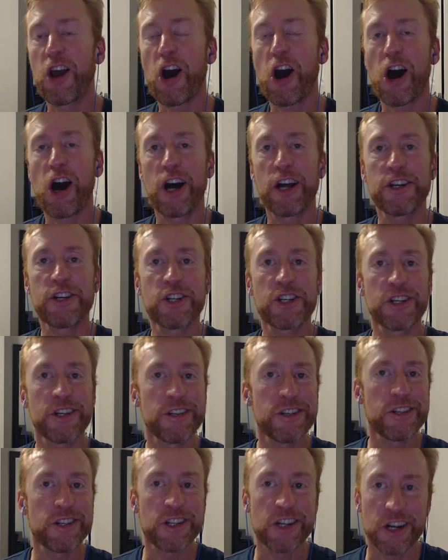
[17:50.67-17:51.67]
conch
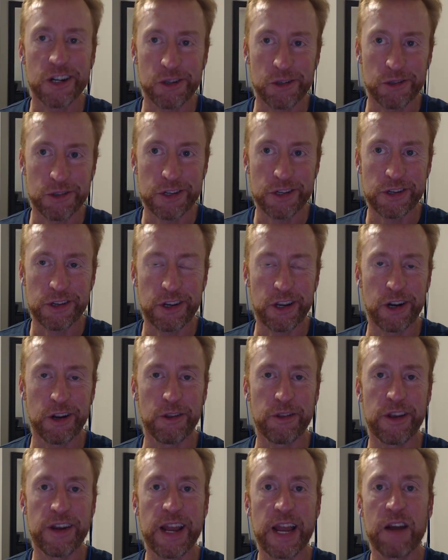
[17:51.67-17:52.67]
shells.
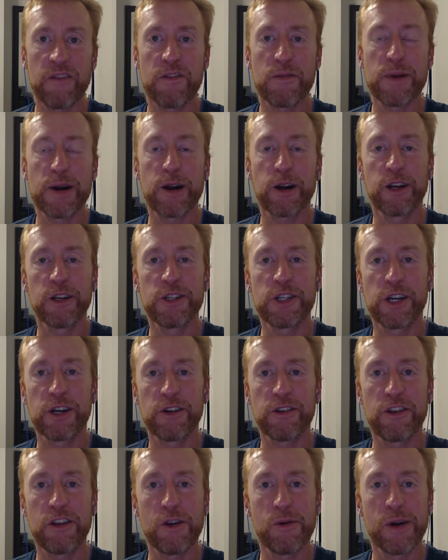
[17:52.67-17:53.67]
The Native Americans here
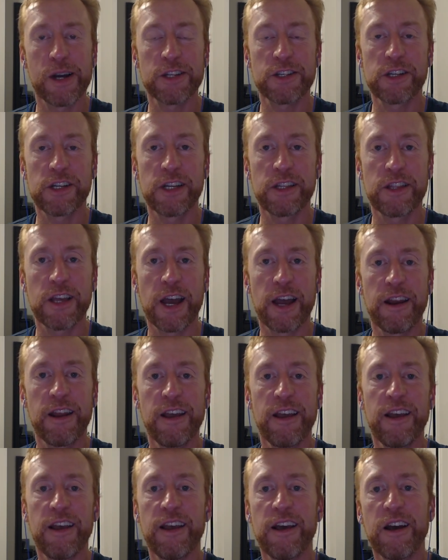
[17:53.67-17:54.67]
in the U.S. did that
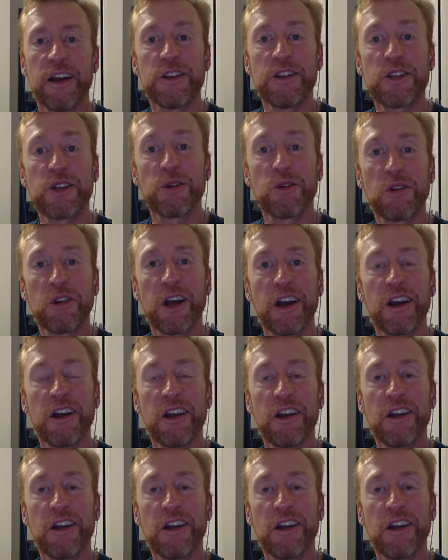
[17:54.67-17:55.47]
until the